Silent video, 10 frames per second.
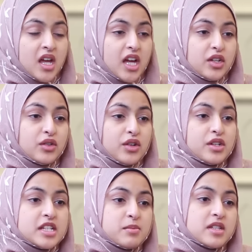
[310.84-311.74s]
And are there
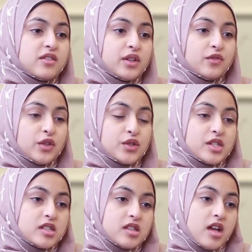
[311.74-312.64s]
any specific
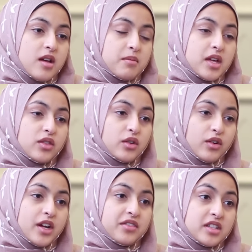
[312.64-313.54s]
verses in the
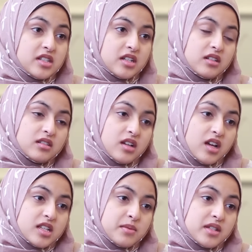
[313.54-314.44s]
Quran that deal
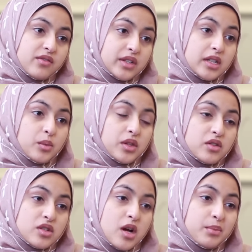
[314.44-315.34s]
specifically with
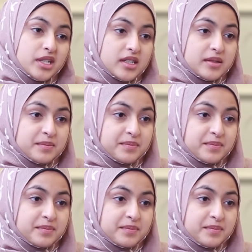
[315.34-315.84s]
this topic?